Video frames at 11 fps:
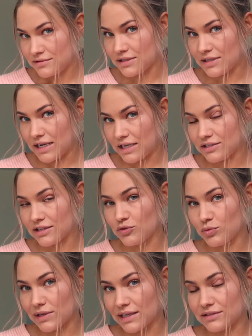than that that
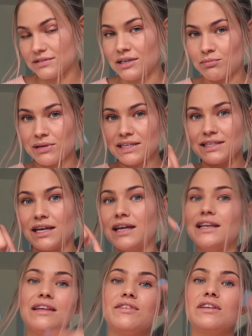you would like to see, please
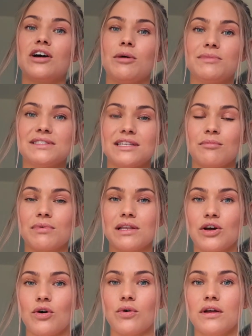leave it in the comments down
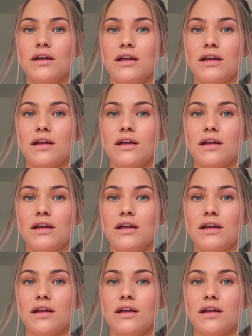below.